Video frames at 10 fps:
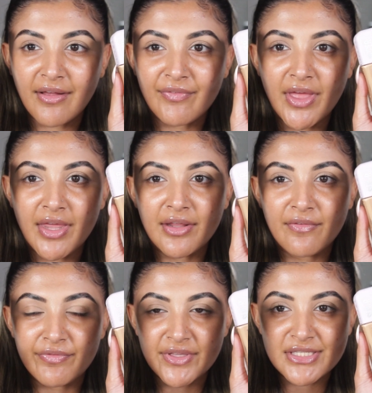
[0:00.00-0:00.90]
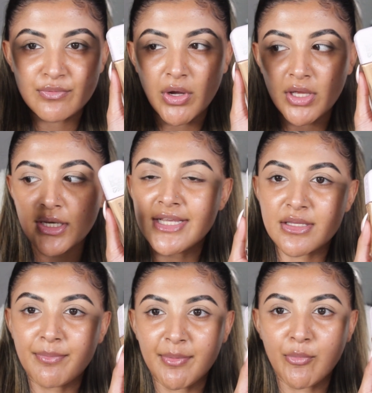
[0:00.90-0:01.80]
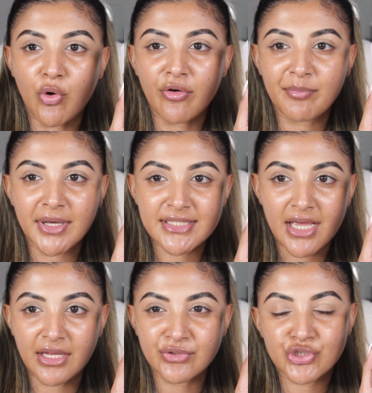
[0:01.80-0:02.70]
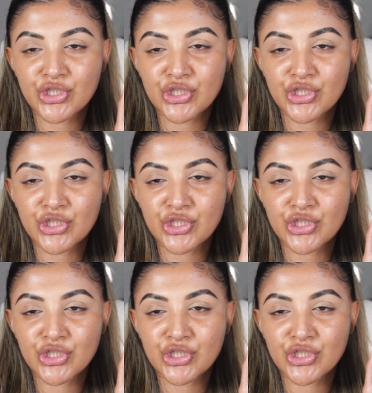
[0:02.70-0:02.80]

And then this one is a bit more of my tan